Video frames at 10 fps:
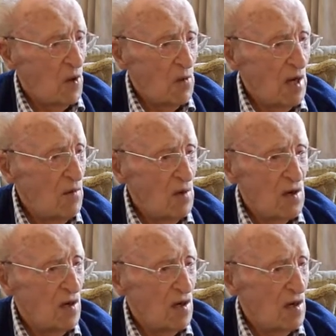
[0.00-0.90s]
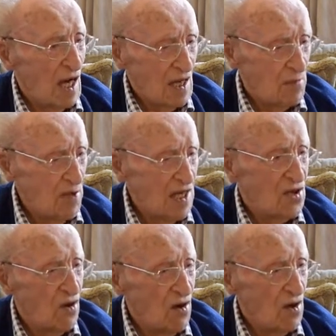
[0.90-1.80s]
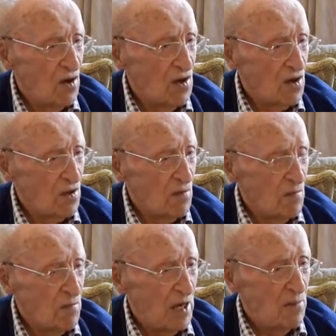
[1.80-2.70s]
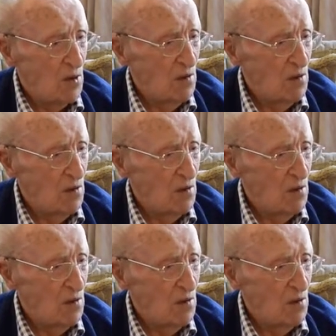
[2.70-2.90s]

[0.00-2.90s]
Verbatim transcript: But we weren't, as base ordnance people,